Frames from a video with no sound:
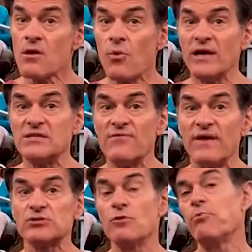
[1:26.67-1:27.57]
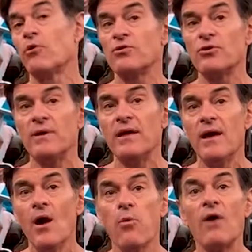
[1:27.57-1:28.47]
why is the event so important to me?
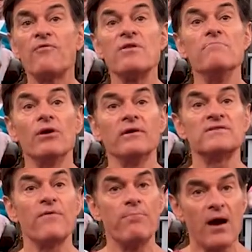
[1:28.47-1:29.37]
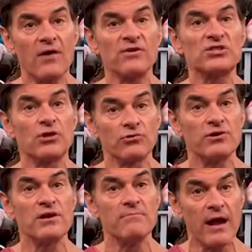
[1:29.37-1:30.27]
Well, for the millions of impoverished
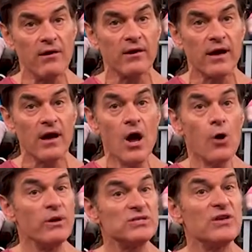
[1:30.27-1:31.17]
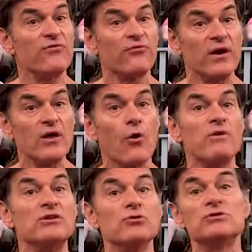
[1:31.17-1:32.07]
children in America who receive free or
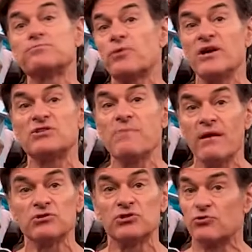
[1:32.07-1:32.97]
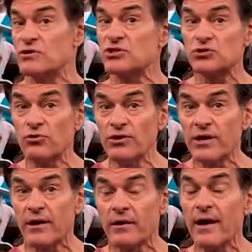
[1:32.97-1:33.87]
reduced price meals during the school
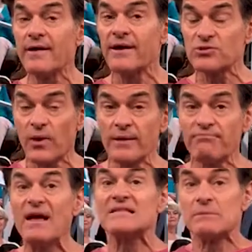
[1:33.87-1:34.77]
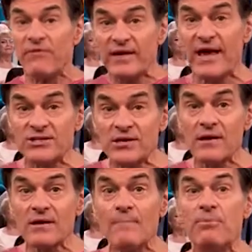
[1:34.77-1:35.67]
year, guess what? Summer
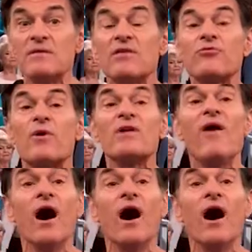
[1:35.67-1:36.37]
vacation can bring the threat of